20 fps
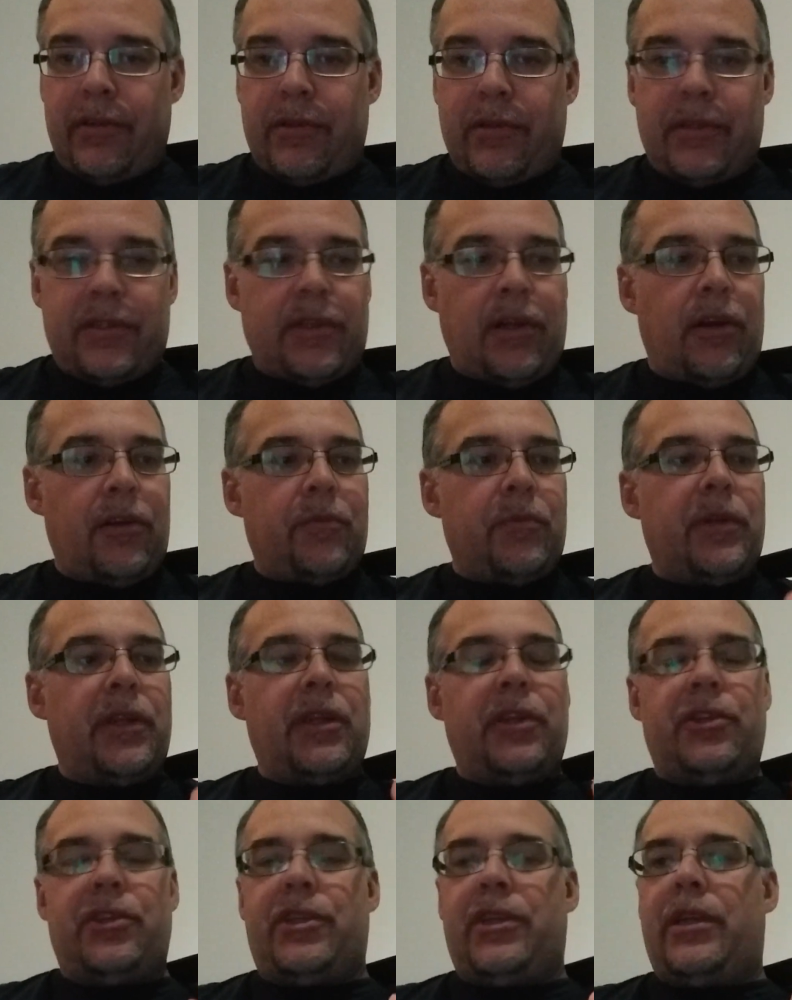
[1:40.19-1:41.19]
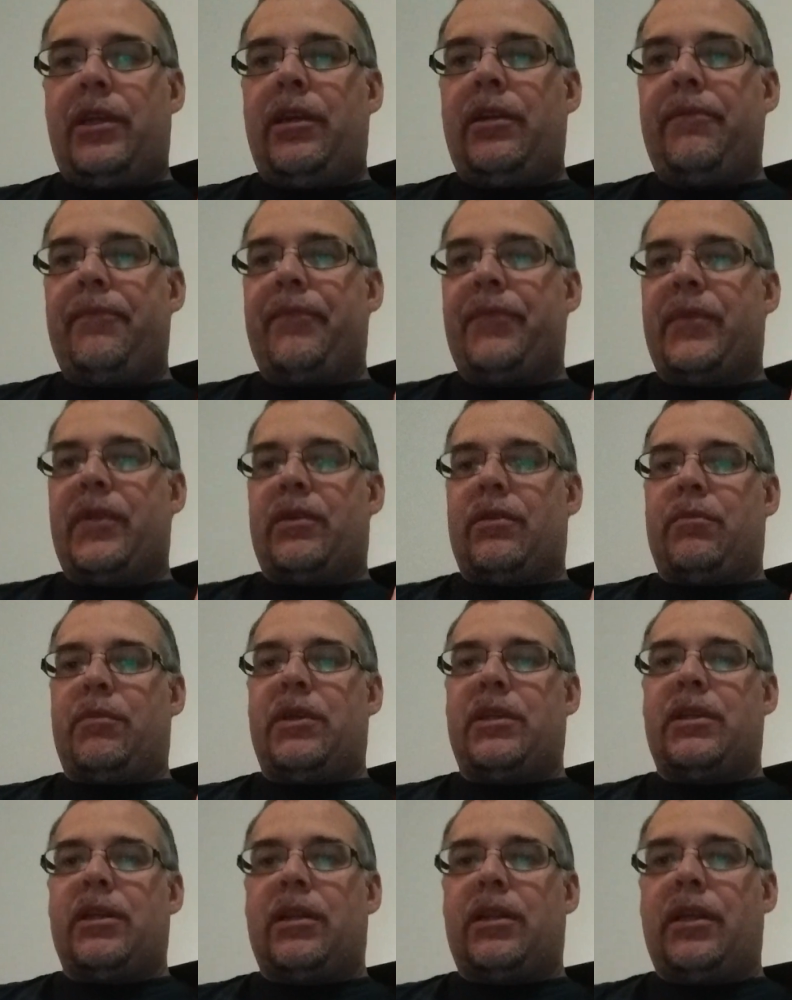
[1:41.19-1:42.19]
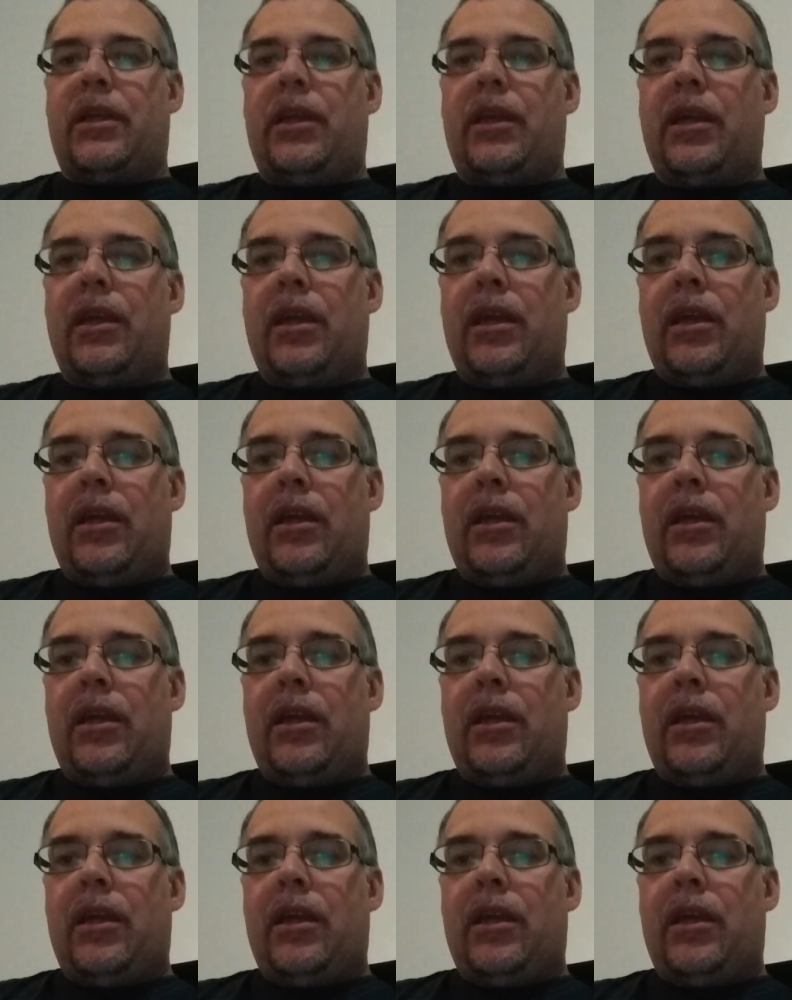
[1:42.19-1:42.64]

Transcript: So let's start with a G. So basically